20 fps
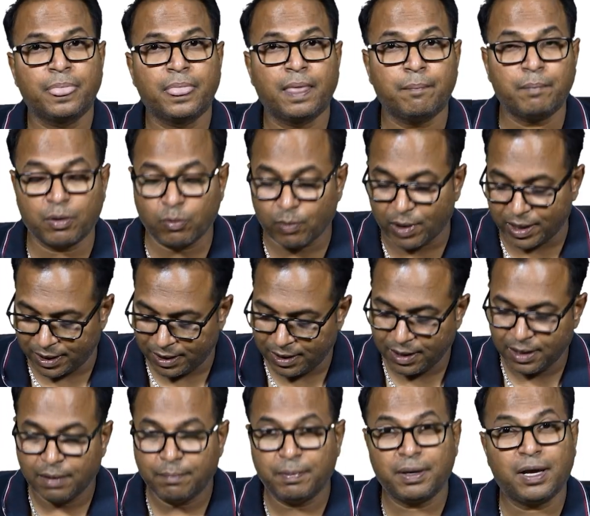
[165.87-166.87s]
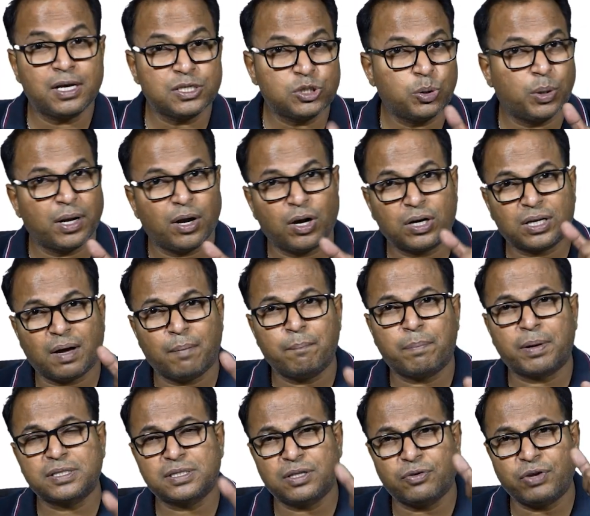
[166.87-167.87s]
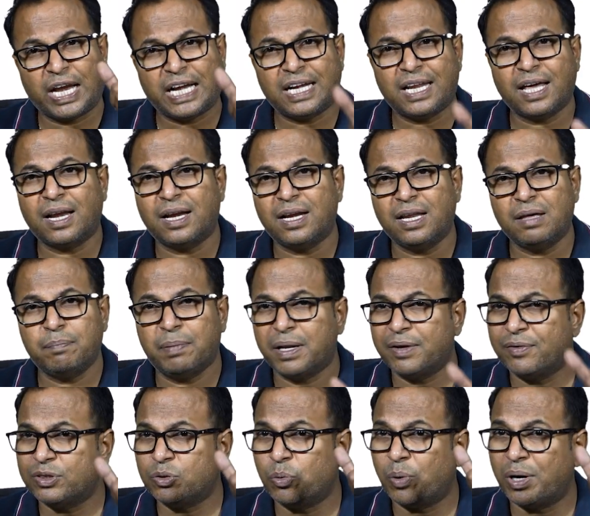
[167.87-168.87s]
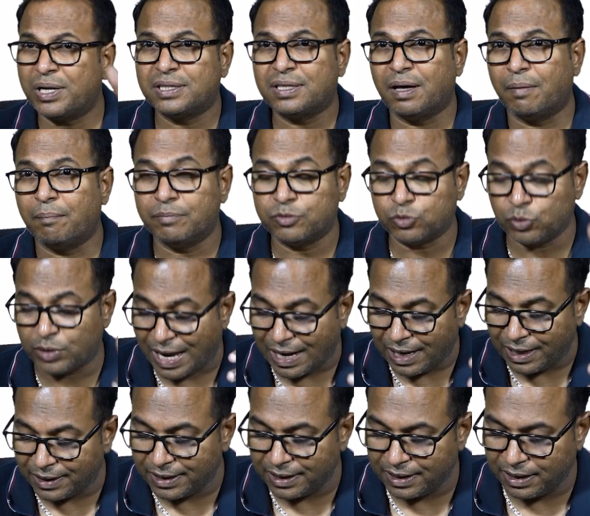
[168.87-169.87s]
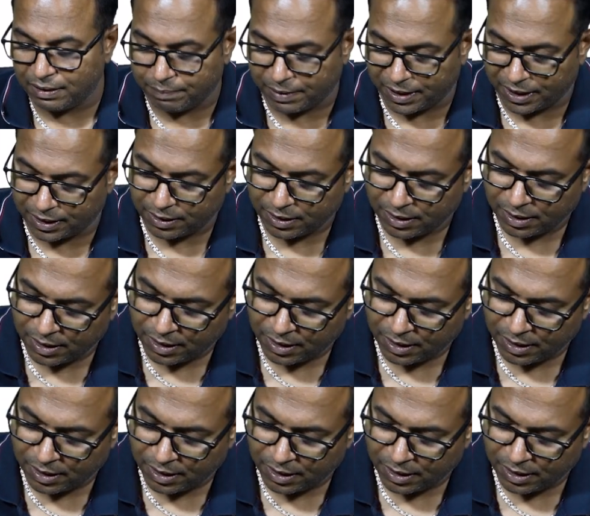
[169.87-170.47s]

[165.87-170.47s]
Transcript: Number one, because you cannot compress the entire deep ring with one thumb. So dilated deep ring.